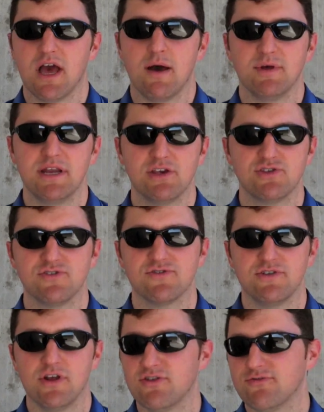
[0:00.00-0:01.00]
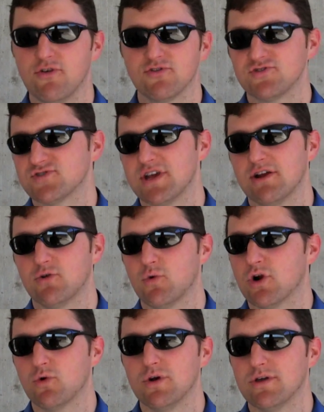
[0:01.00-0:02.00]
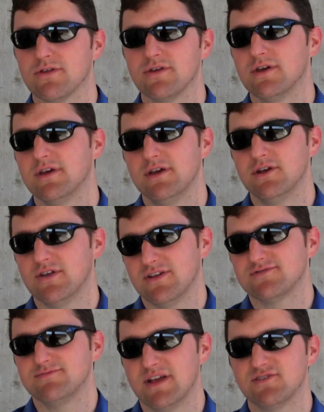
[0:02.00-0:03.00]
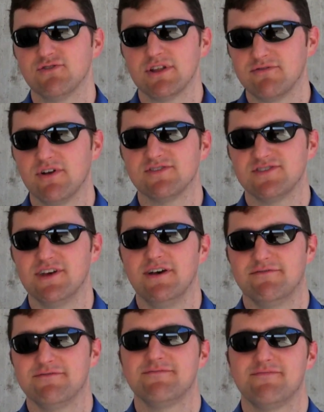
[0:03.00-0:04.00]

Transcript: combinations that other folks are scared to work with. And that's really fun stuff.